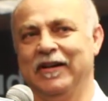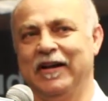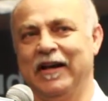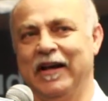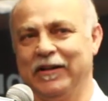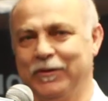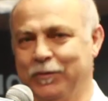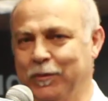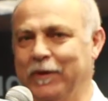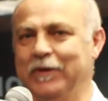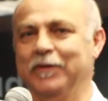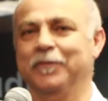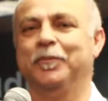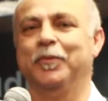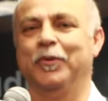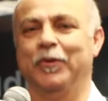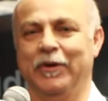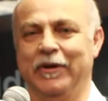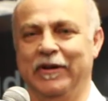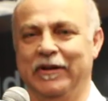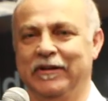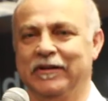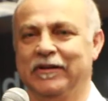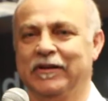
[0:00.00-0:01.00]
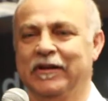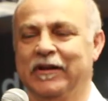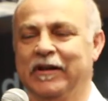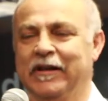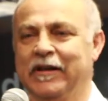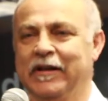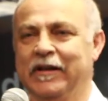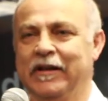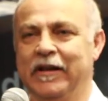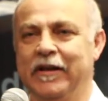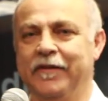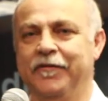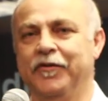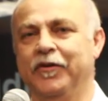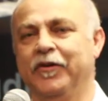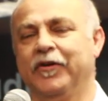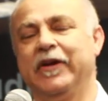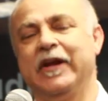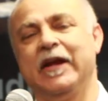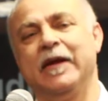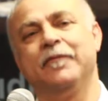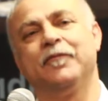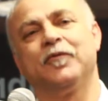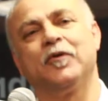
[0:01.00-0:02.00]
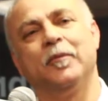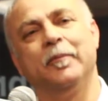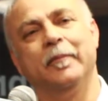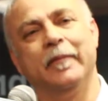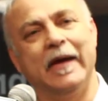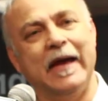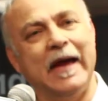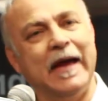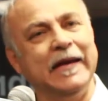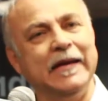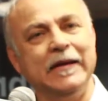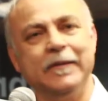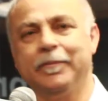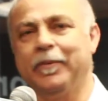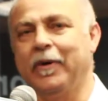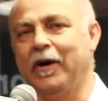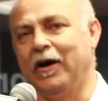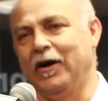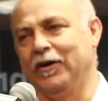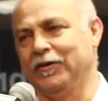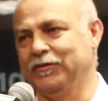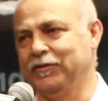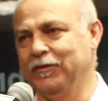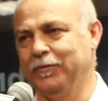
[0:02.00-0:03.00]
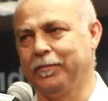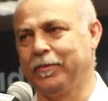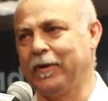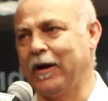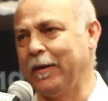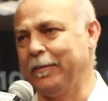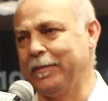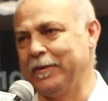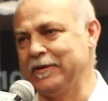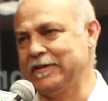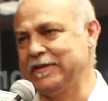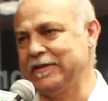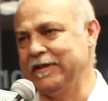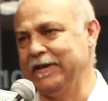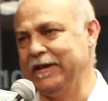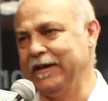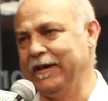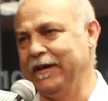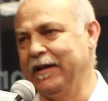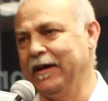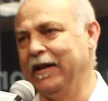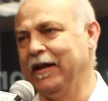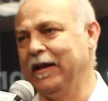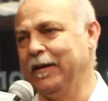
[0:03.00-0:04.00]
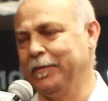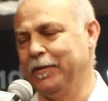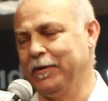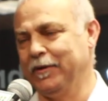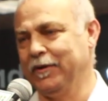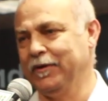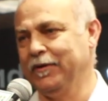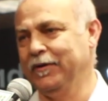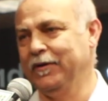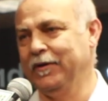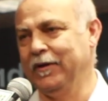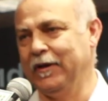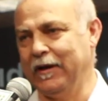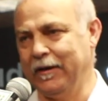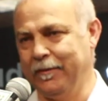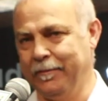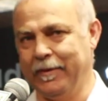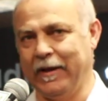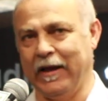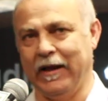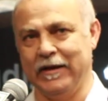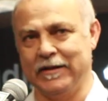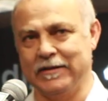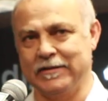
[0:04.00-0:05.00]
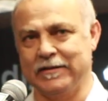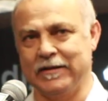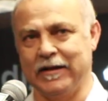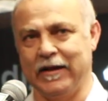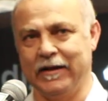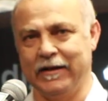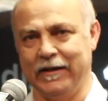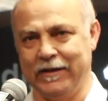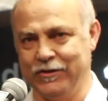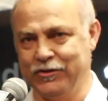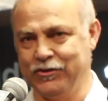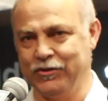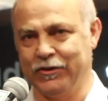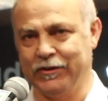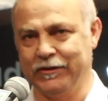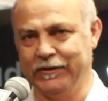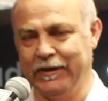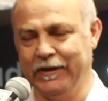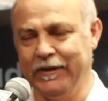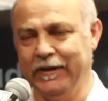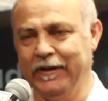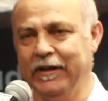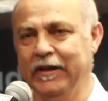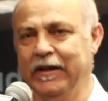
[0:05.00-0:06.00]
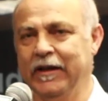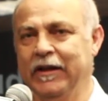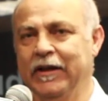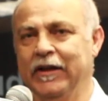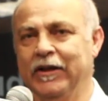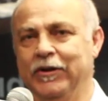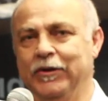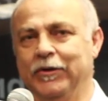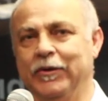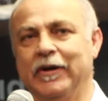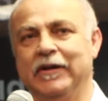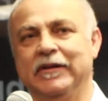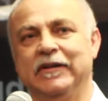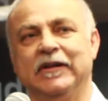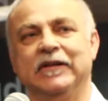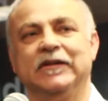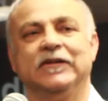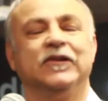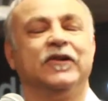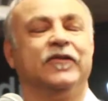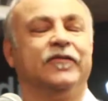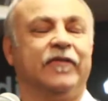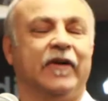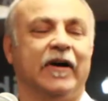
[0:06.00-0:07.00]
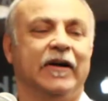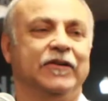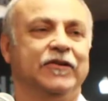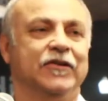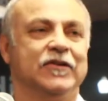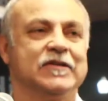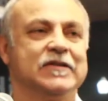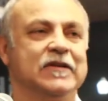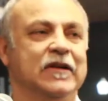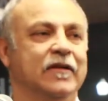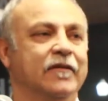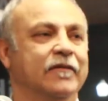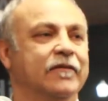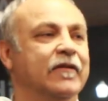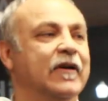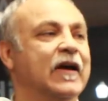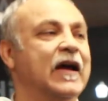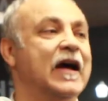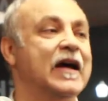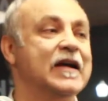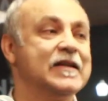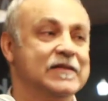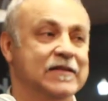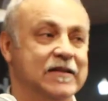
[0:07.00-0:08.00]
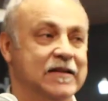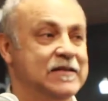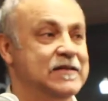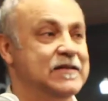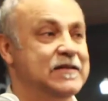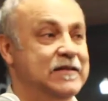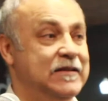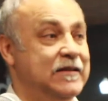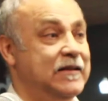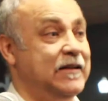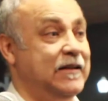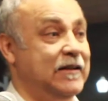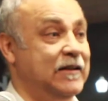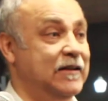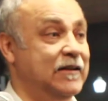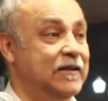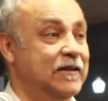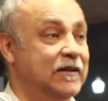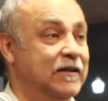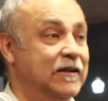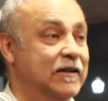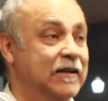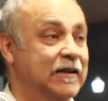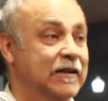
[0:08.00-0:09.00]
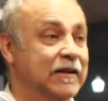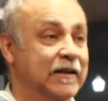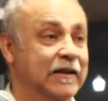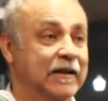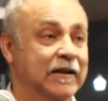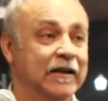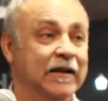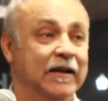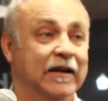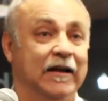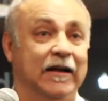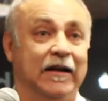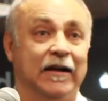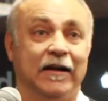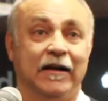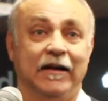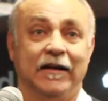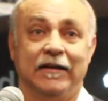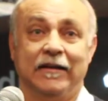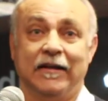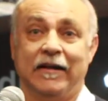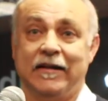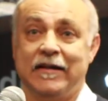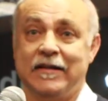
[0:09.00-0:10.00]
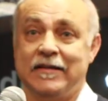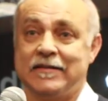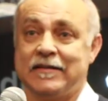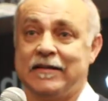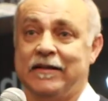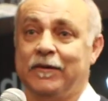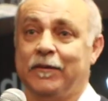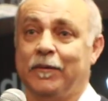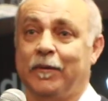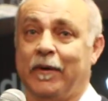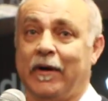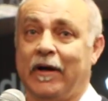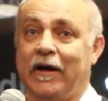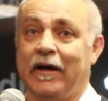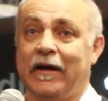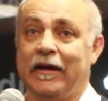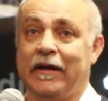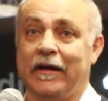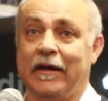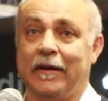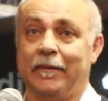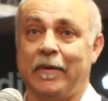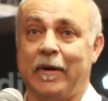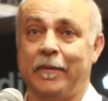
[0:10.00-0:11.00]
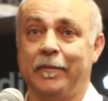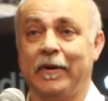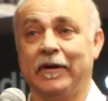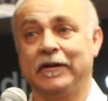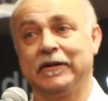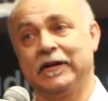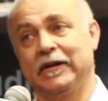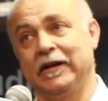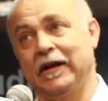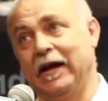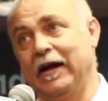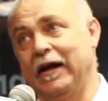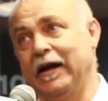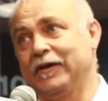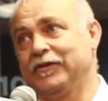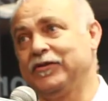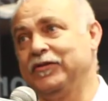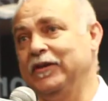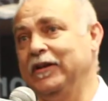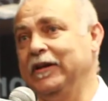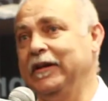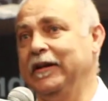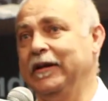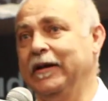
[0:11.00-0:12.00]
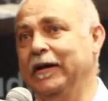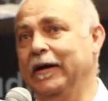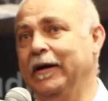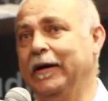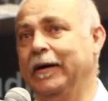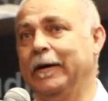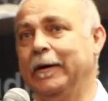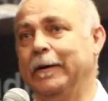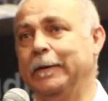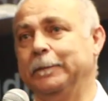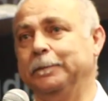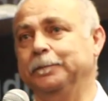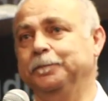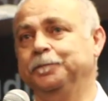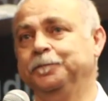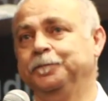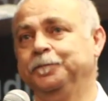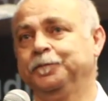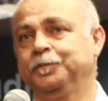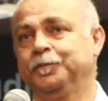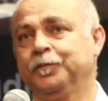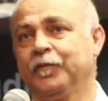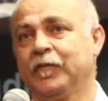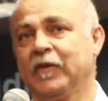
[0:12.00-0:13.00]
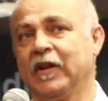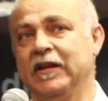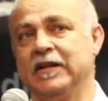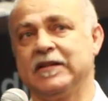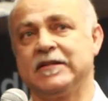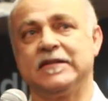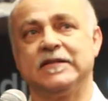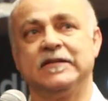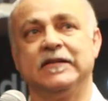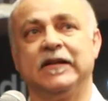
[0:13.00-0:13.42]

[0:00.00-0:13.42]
at one point. If you came from any part of proper Syria, Lebanon, and Palestine, and Jordan, you identified yourself as a Syrian. Uh, the reason why I'm, I'm not actually, um, this is